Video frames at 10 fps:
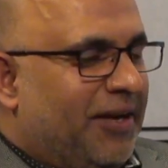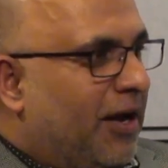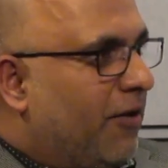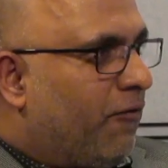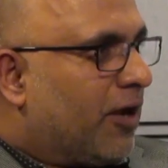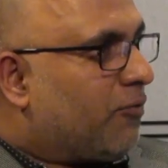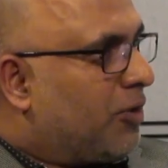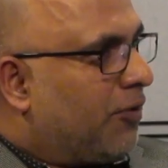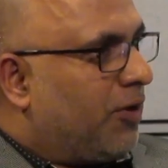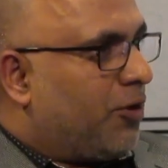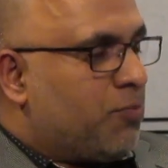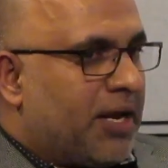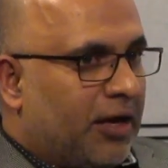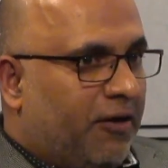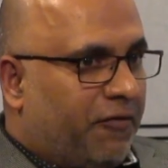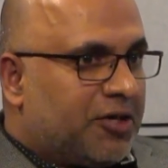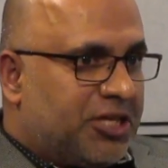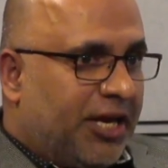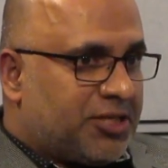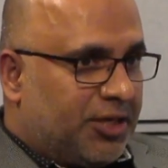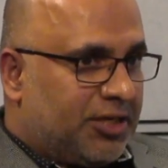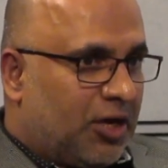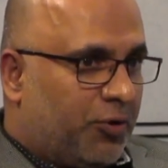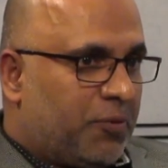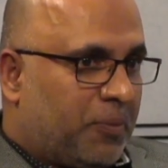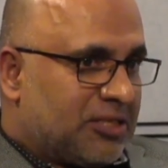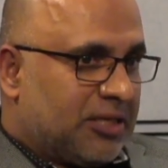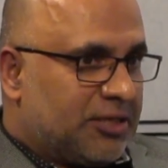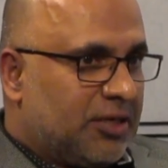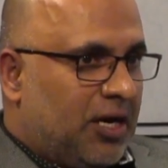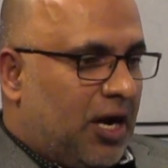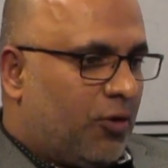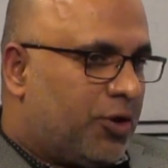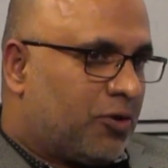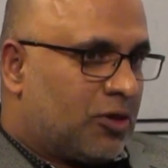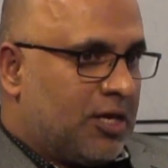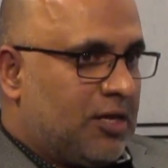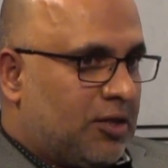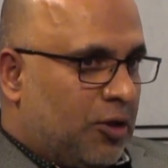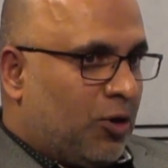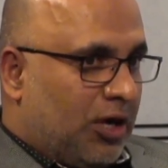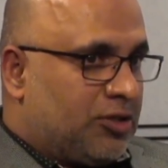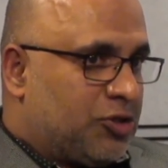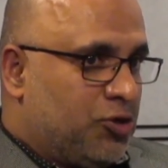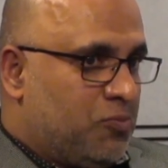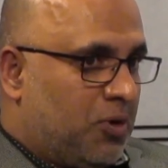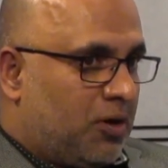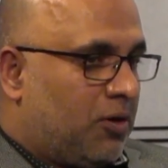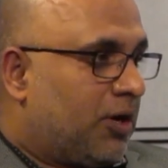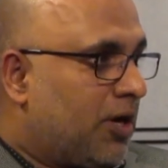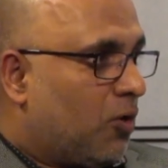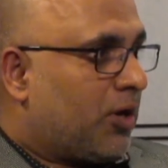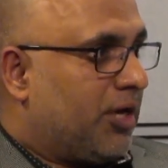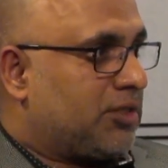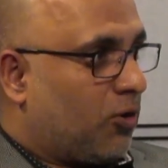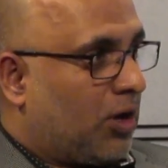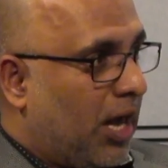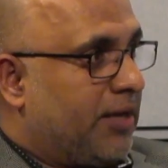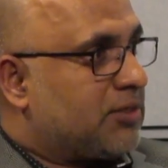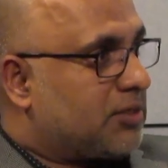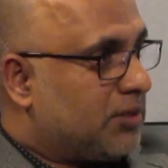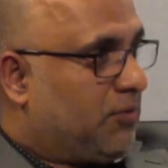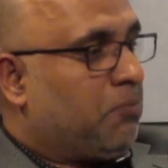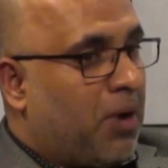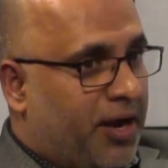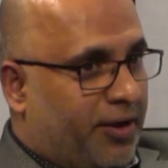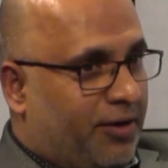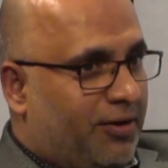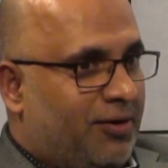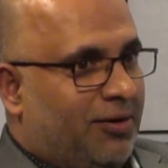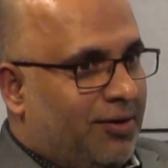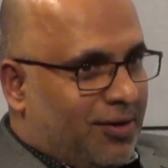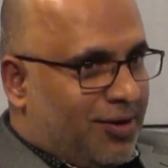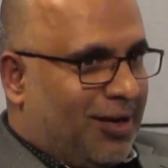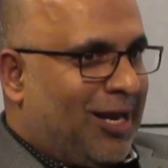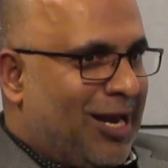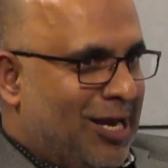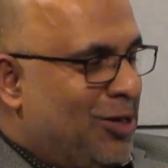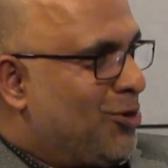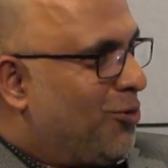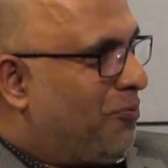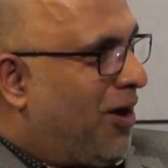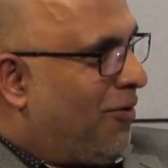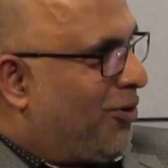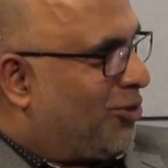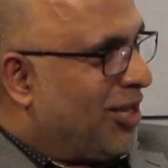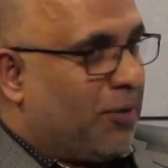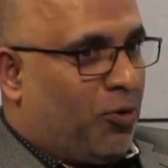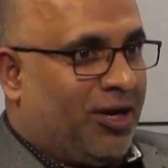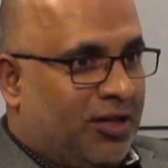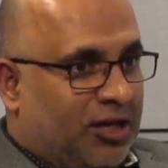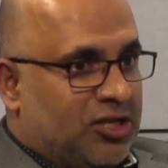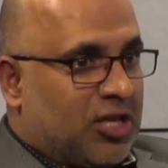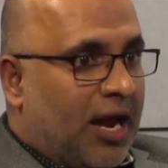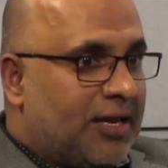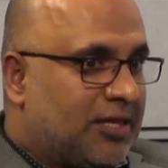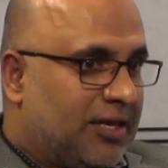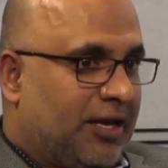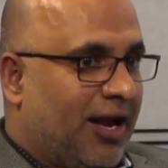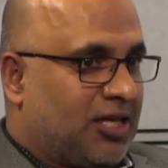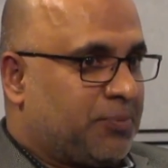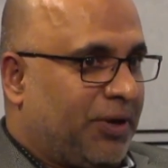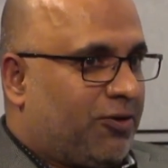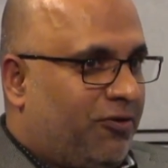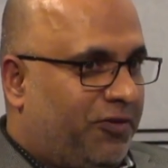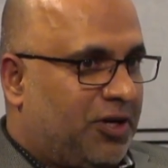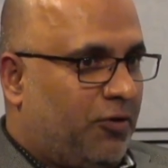And where you make a differentiation is how do you present, how do you think your consumer, or in our case our client's buyer, think about the design thinking aspect of it.